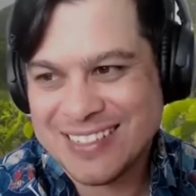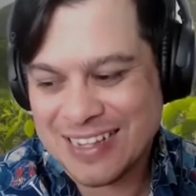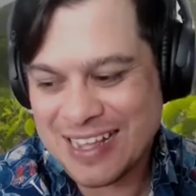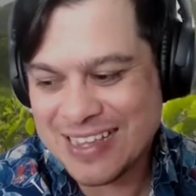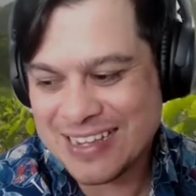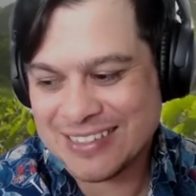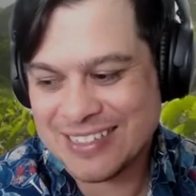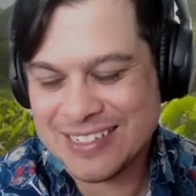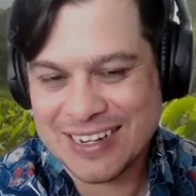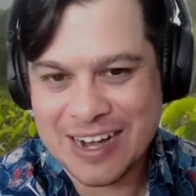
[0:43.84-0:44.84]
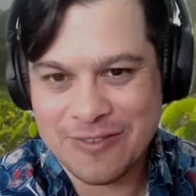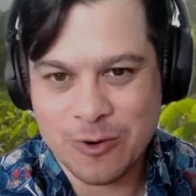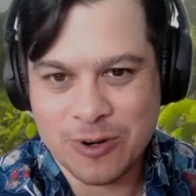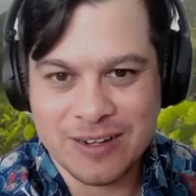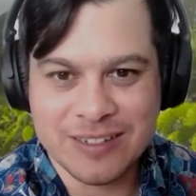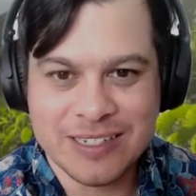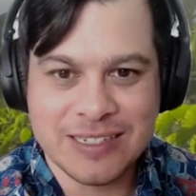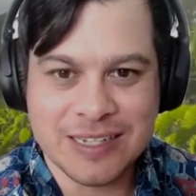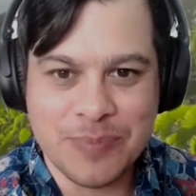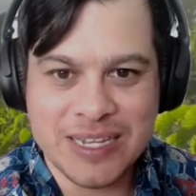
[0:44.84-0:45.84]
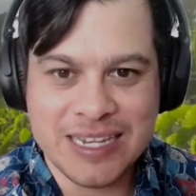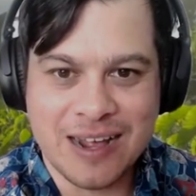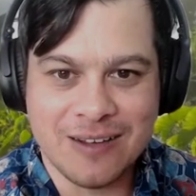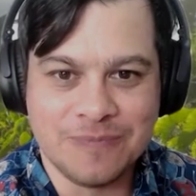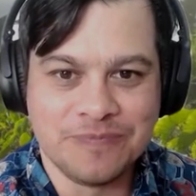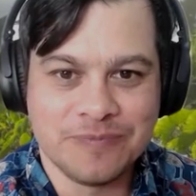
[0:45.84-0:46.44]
I think just like everywhere else, it's up and down,